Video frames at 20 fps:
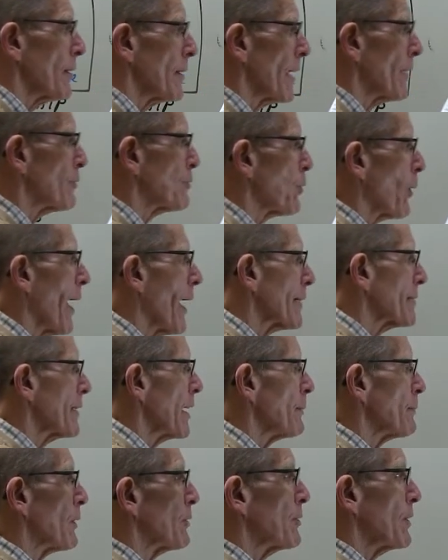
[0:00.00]
Let's track
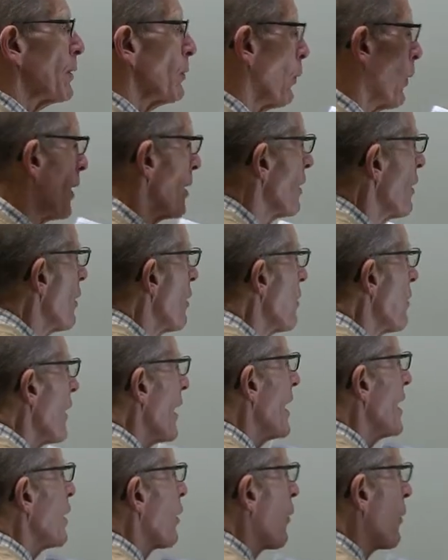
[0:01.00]
them to see what
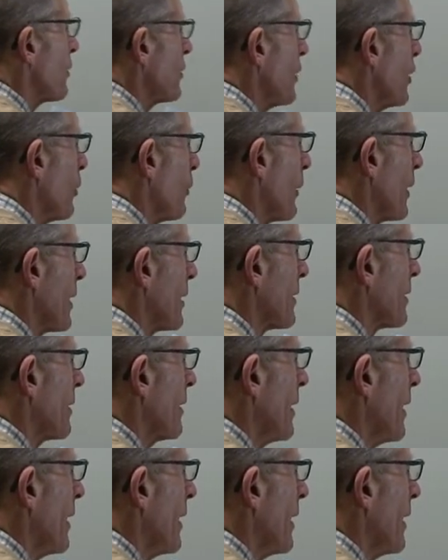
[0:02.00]
they are doing.